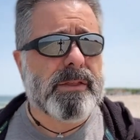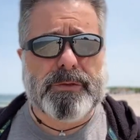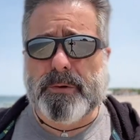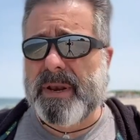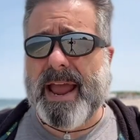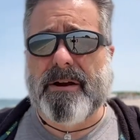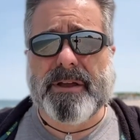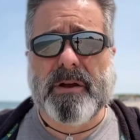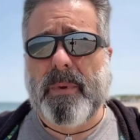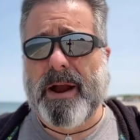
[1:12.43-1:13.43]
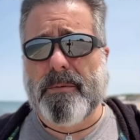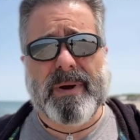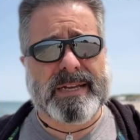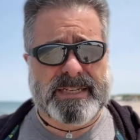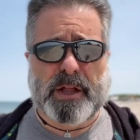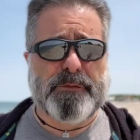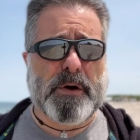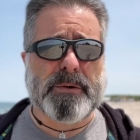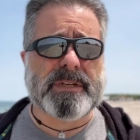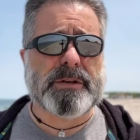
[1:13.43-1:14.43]
through an area where my cell
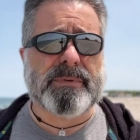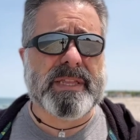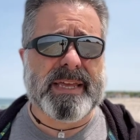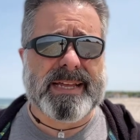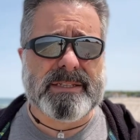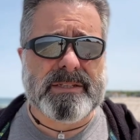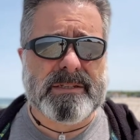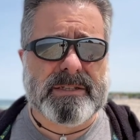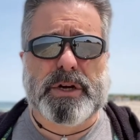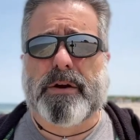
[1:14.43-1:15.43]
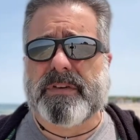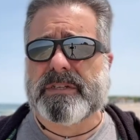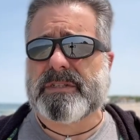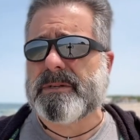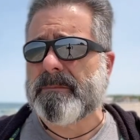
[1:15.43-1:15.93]
phone doesn't really get service,